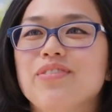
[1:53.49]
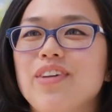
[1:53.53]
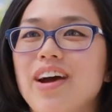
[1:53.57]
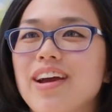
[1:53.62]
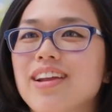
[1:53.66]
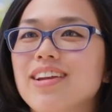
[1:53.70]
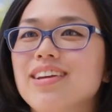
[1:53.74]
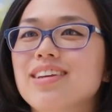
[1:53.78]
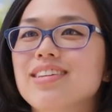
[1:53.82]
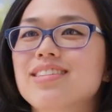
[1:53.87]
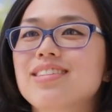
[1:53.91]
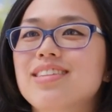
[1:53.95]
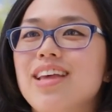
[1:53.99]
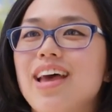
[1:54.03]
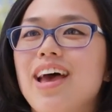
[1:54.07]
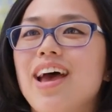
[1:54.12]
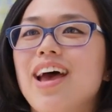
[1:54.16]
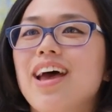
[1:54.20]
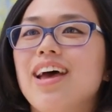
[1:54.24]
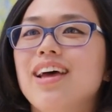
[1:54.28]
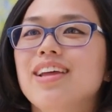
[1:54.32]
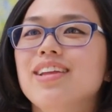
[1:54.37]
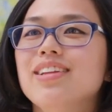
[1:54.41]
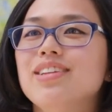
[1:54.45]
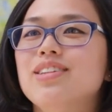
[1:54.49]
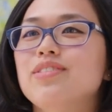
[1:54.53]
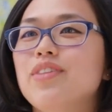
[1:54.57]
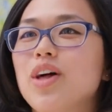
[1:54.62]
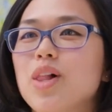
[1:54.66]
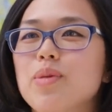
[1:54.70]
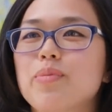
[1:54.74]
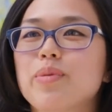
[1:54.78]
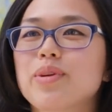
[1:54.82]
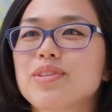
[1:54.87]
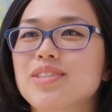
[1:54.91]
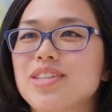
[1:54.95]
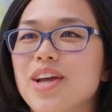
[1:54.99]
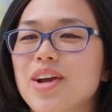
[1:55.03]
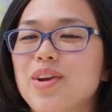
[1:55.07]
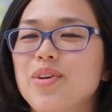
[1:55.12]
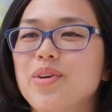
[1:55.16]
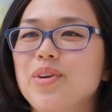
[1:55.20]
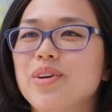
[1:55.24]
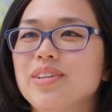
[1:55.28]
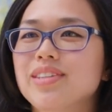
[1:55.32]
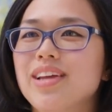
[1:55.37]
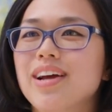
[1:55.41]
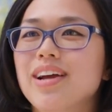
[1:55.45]
can find us at
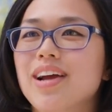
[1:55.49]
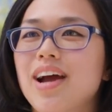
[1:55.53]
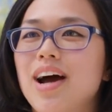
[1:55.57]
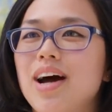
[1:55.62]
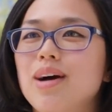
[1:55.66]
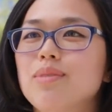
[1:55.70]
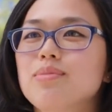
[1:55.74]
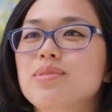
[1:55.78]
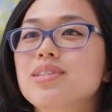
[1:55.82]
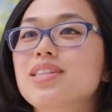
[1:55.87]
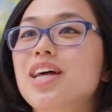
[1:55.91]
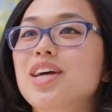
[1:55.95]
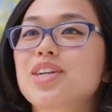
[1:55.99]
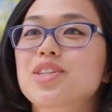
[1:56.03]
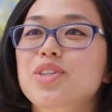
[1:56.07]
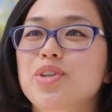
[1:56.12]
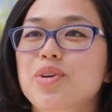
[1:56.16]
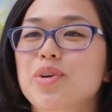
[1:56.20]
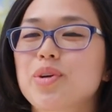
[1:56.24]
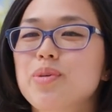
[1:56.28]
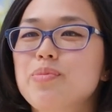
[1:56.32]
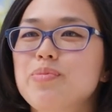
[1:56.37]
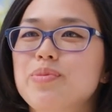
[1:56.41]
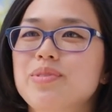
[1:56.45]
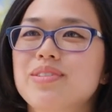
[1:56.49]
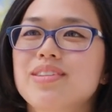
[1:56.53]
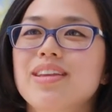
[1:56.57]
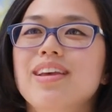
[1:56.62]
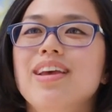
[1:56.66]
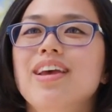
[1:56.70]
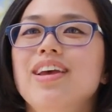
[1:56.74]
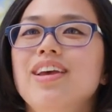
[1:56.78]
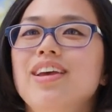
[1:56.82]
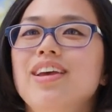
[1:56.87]
developers.google.com/groups.